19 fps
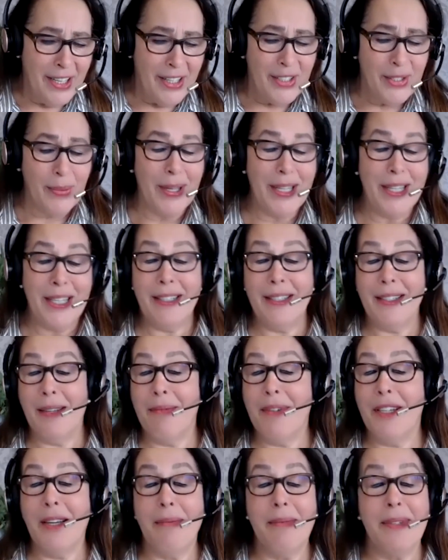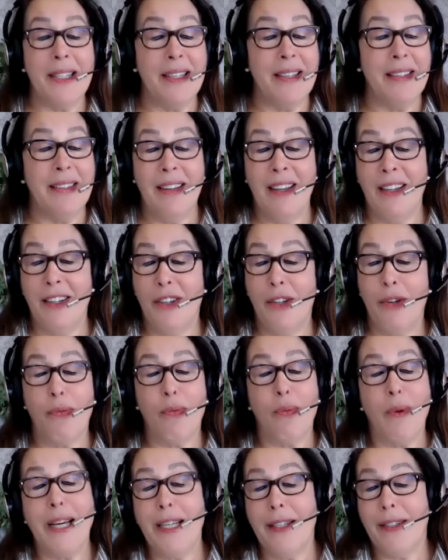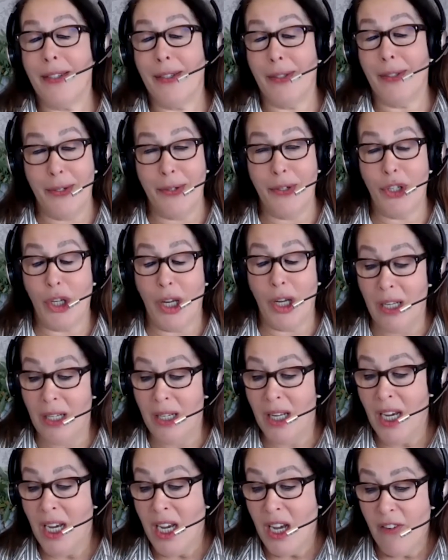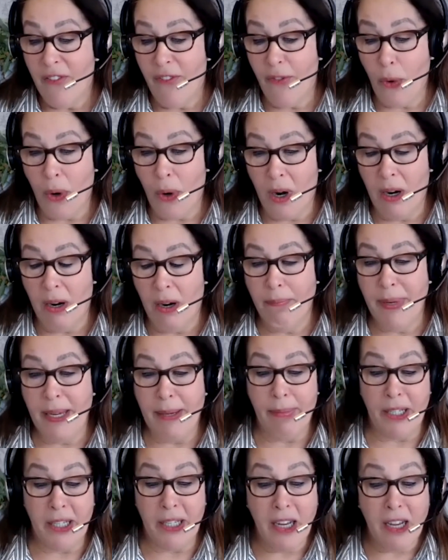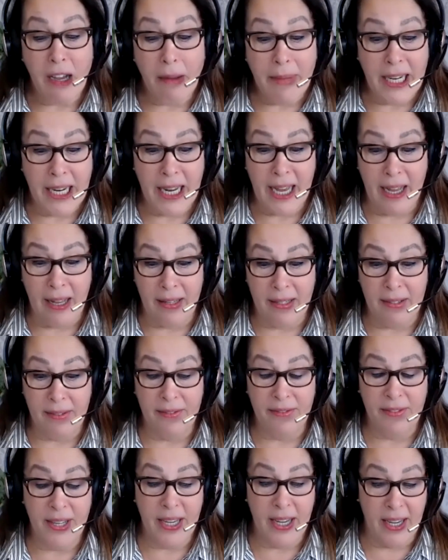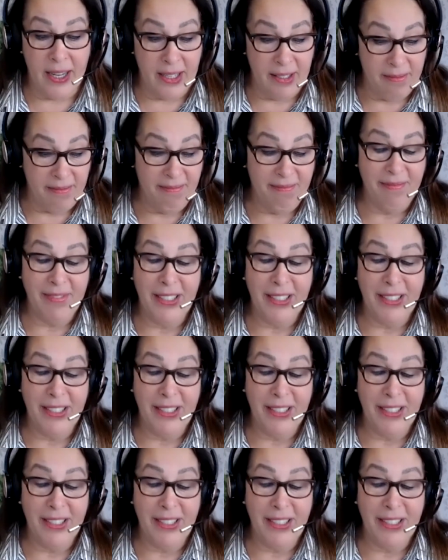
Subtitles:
So I think sometimes a great solution for people coming out of, a